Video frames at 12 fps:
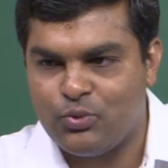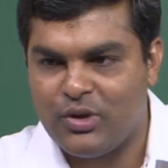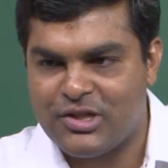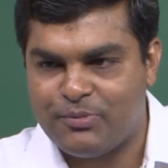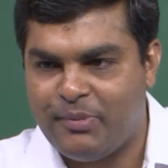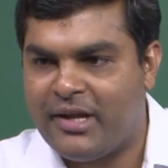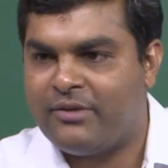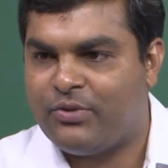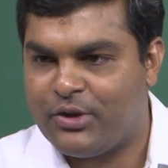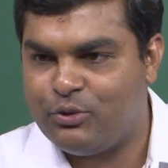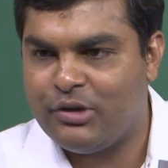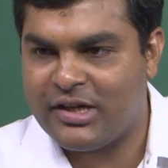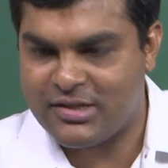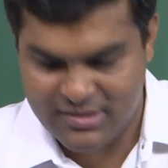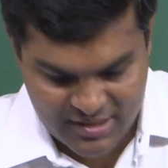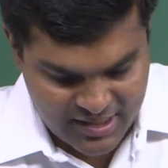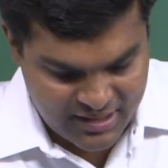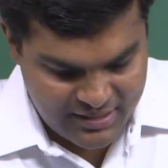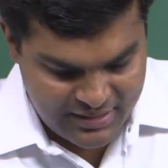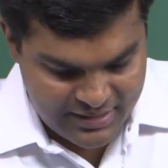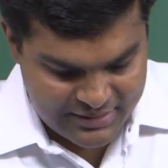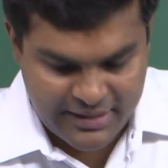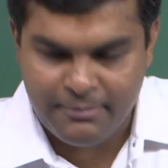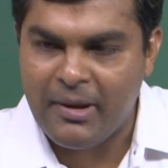who was paying for you, let's say
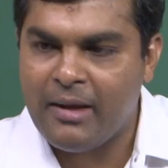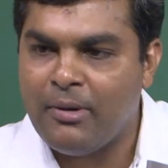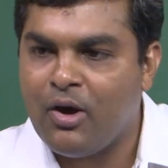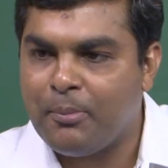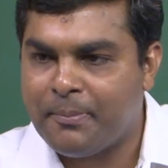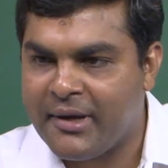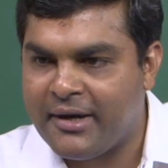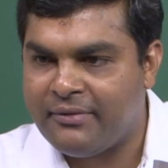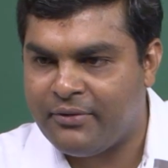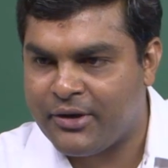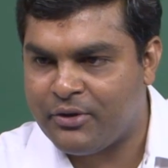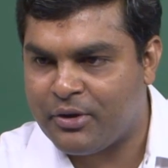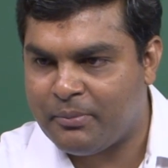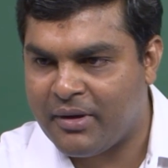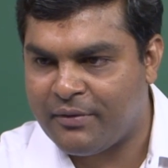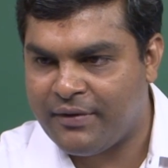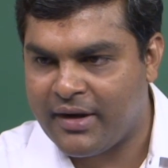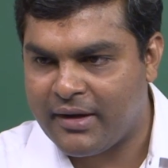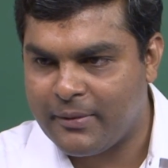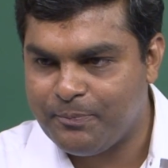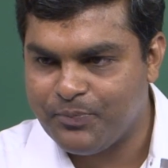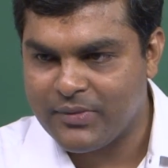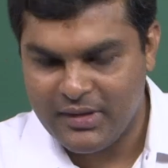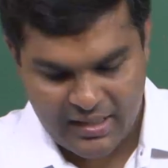that Babhav paid for your buffet,
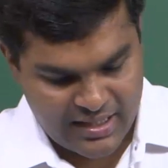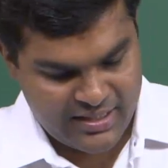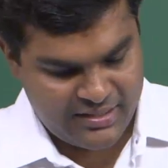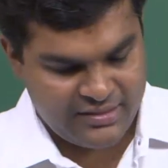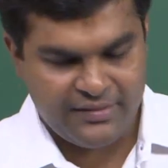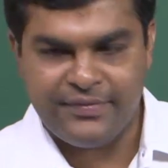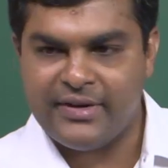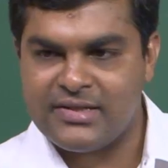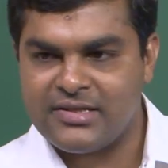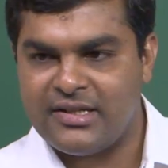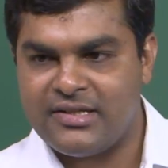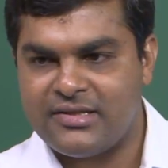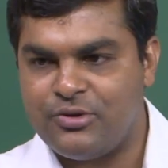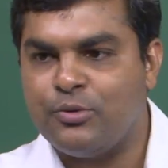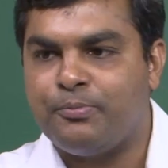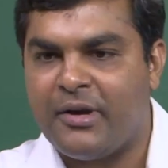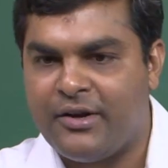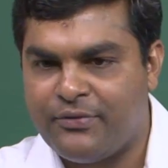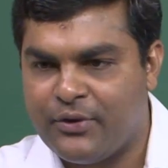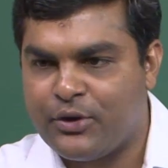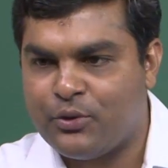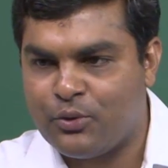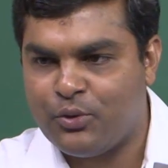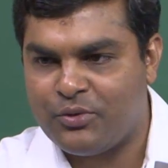and in the first case you paid for
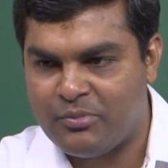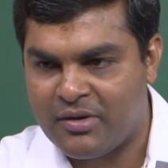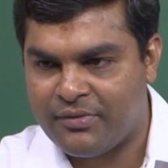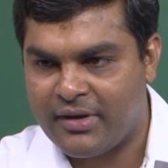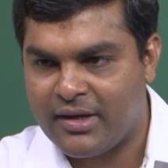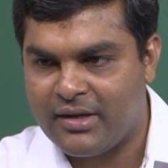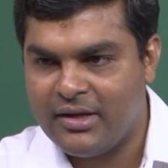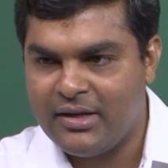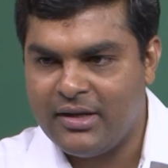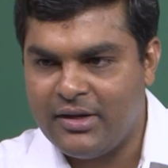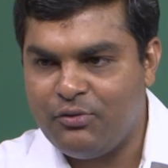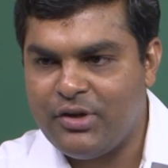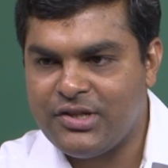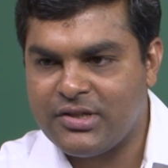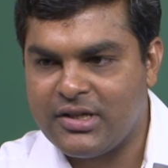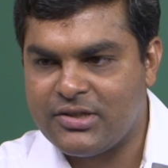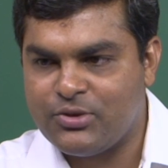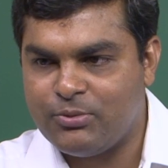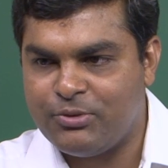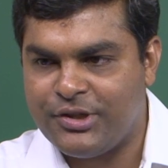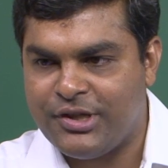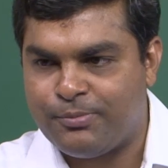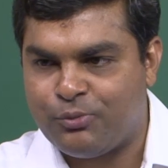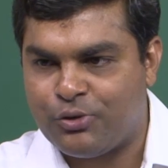your own buffet. In which case you would
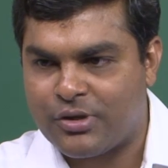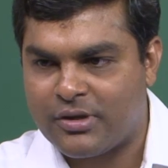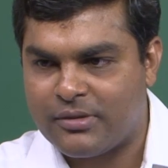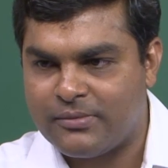eat more?